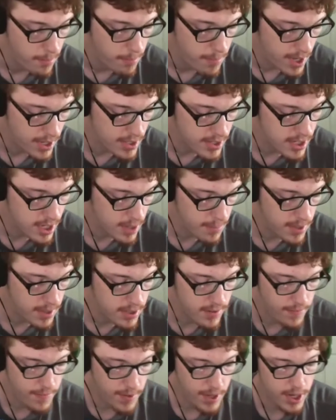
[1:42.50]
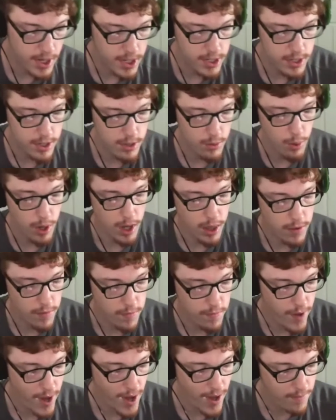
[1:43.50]
Ben Simmons finished with
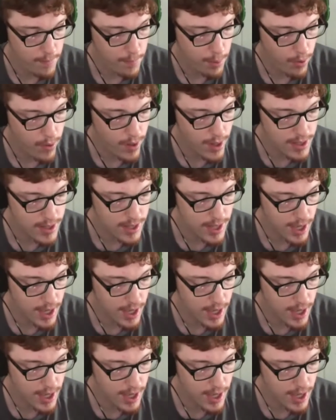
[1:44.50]
5 points.